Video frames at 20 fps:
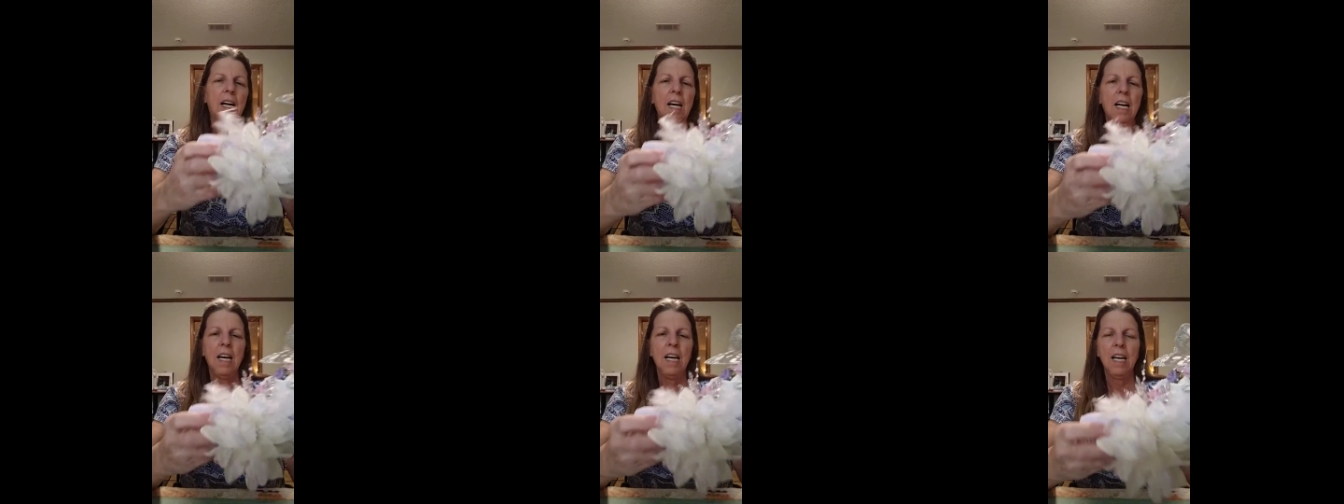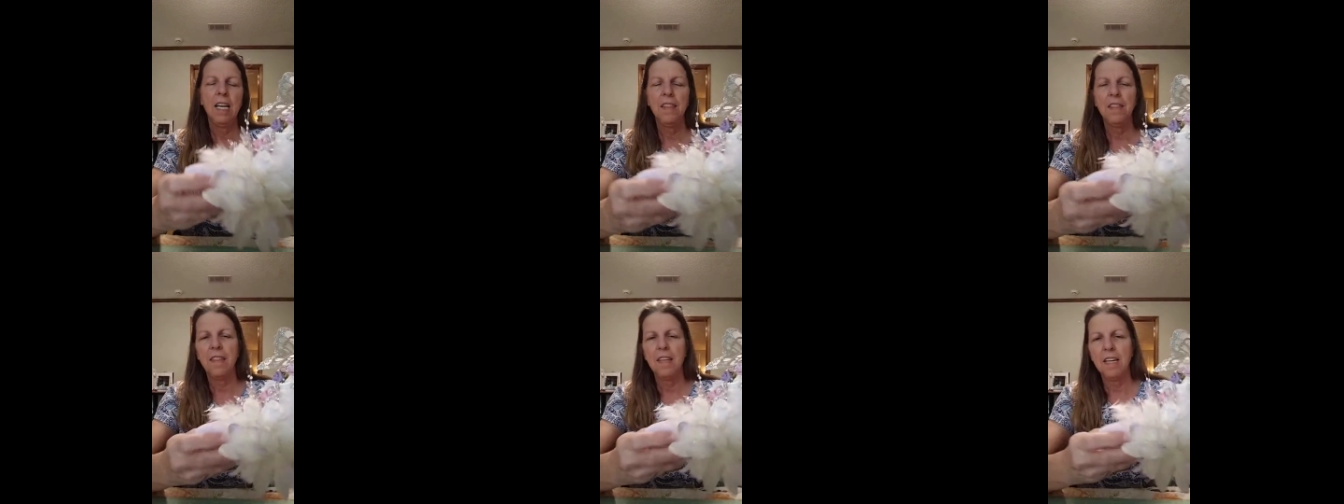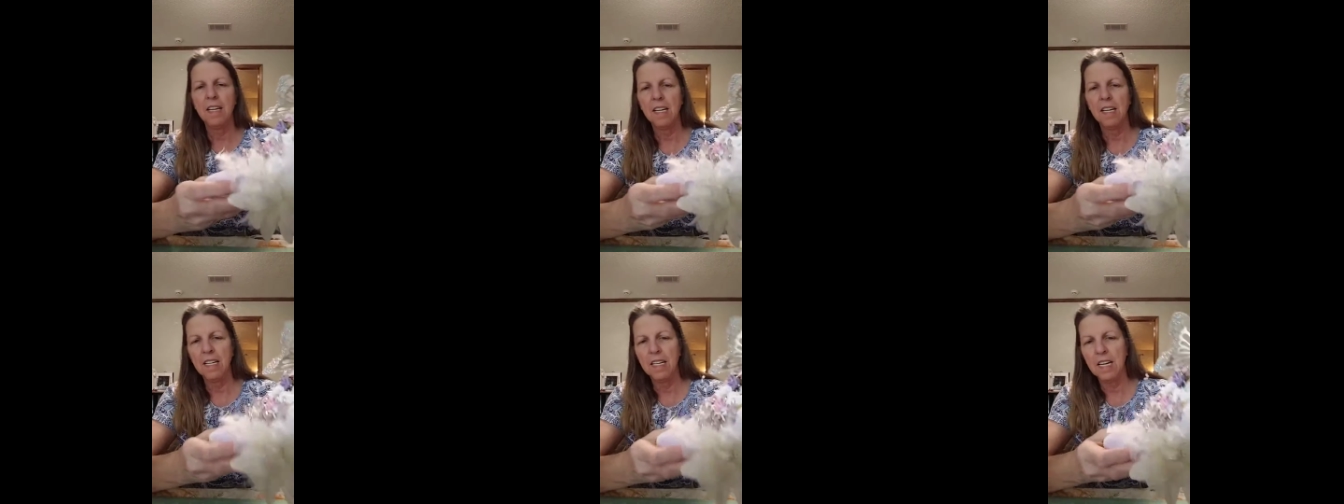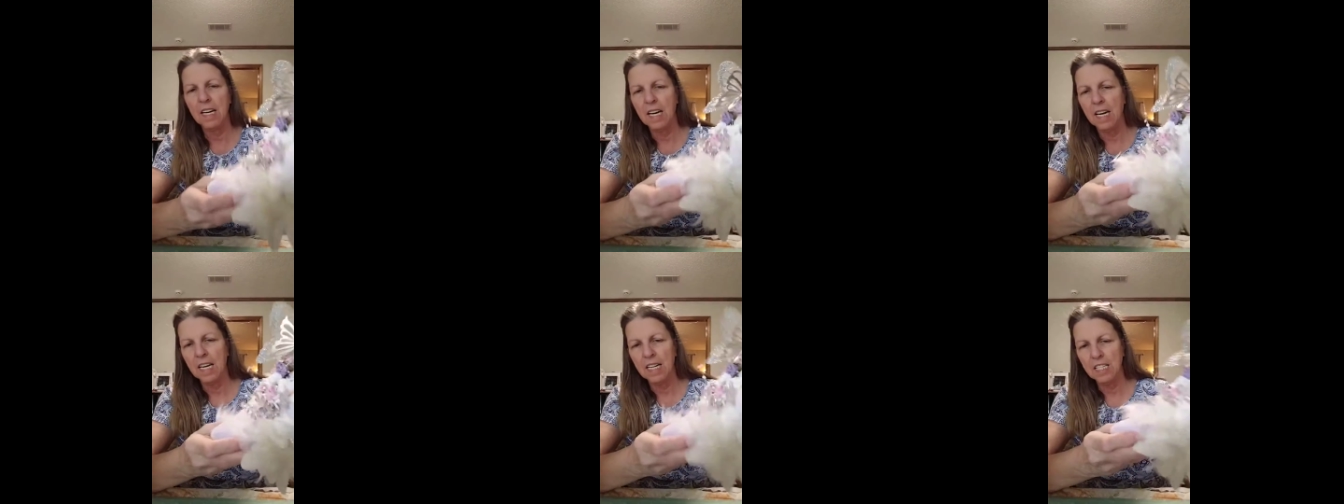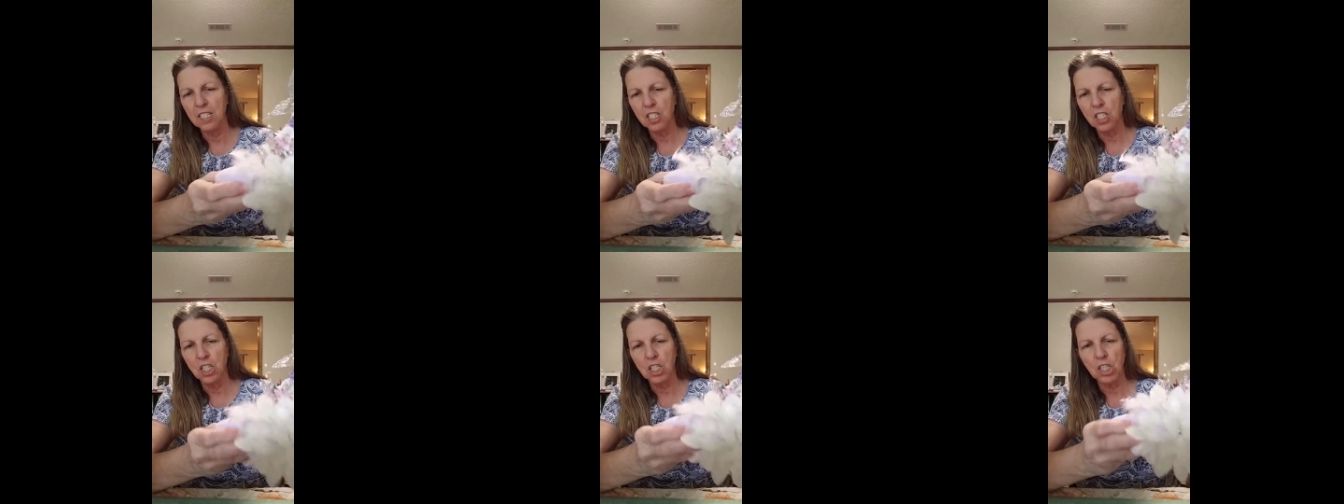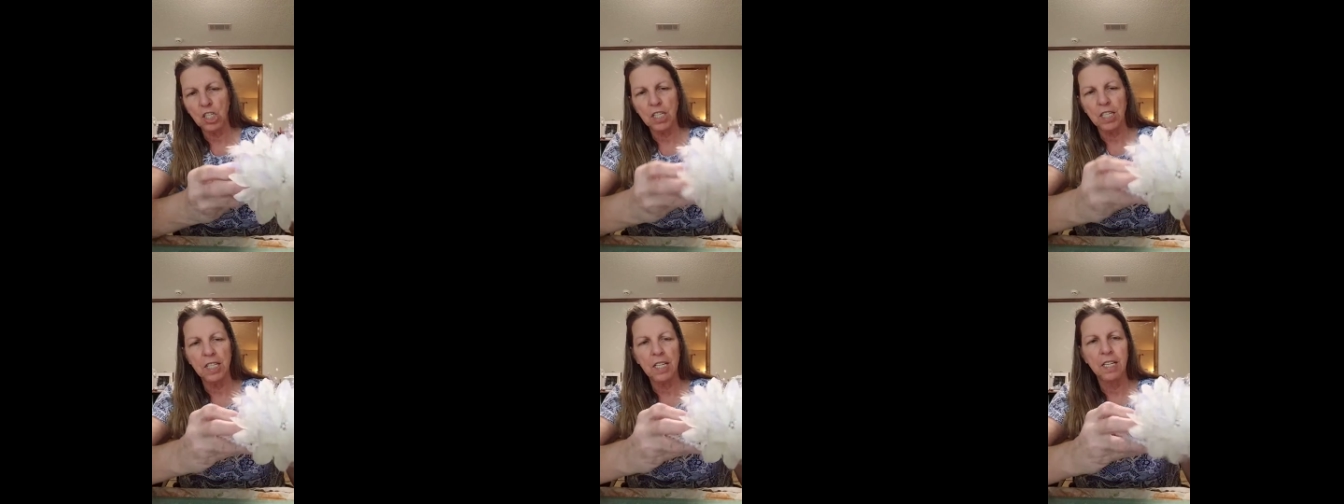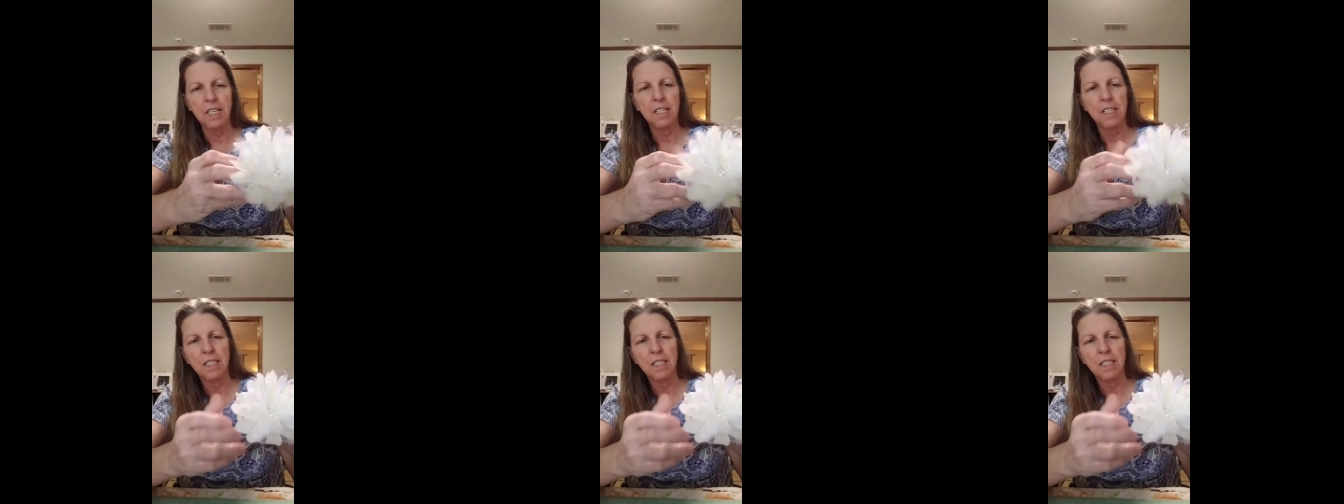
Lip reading: And then I took